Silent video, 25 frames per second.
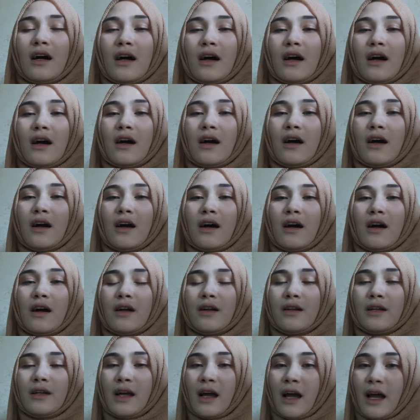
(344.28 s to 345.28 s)

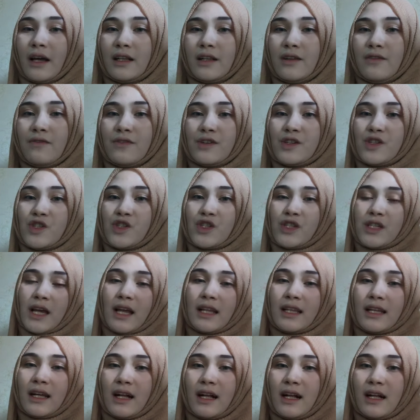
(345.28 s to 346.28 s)
are highly
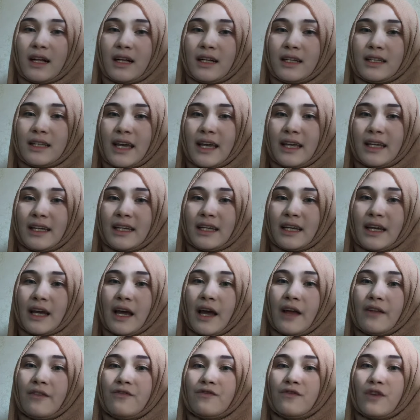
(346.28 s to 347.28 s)
versatile. They
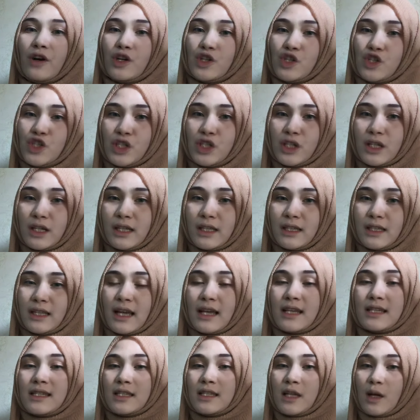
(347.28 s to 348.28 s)
can function
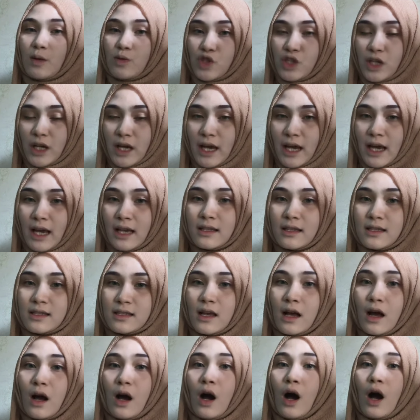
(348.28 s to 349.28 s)
as subjects,
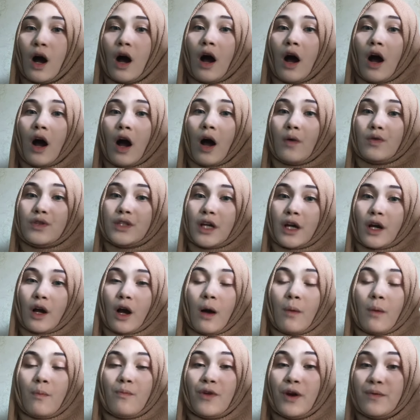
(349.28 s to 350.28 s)
object
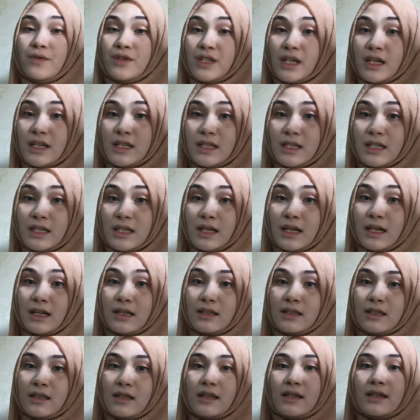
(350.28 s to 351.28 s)
of
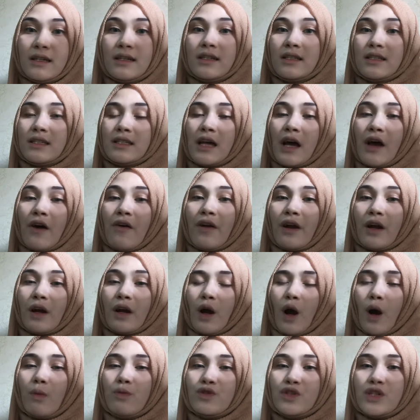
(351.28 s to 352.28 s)
preposition,
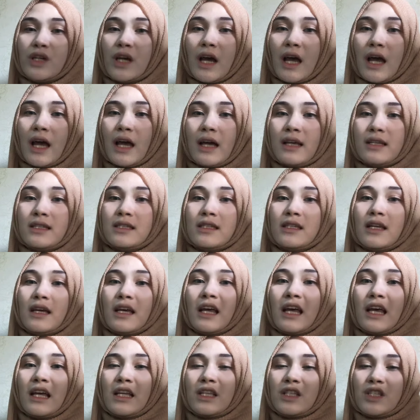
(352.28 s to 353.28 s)
direct objects,
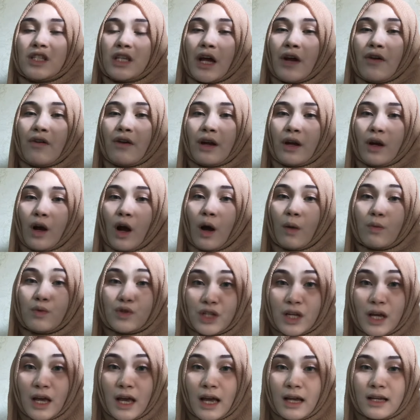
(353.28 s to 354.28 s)
indirect
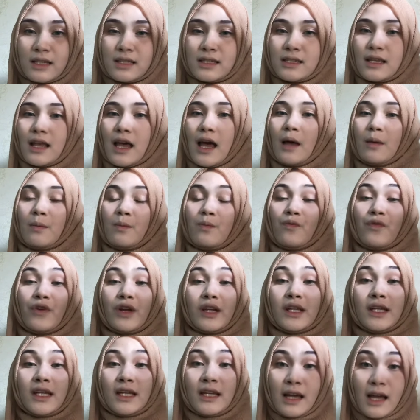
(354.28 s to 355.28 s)
objects, and
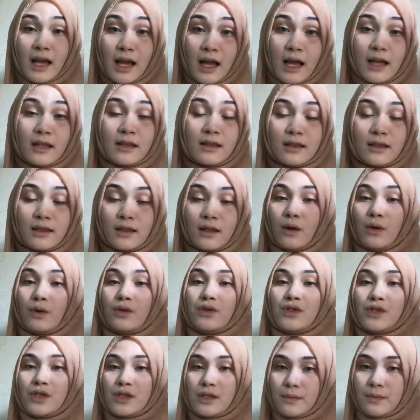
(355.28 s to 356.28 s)
predicate
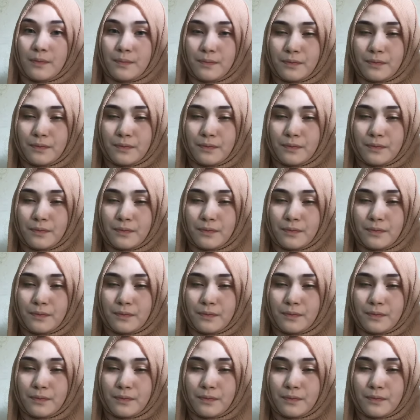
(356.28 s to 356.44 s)
nouns.